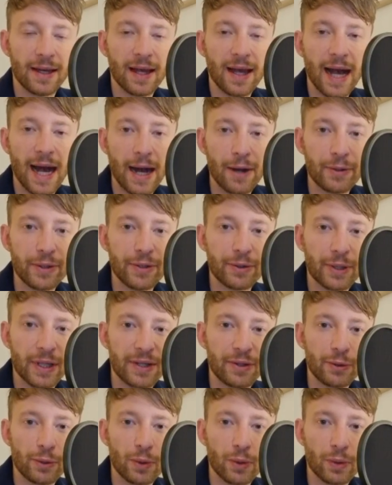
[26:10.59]
how you can
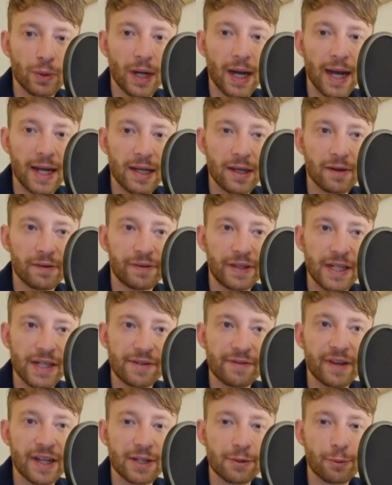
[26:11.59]
do any of these
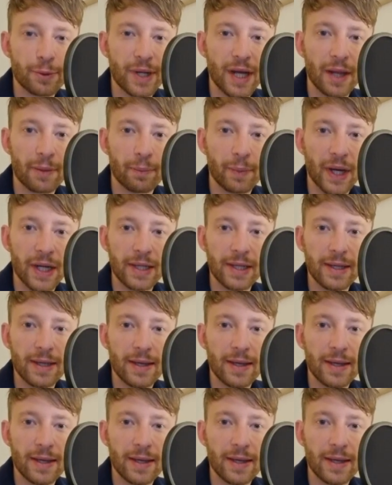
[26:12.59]
things without money,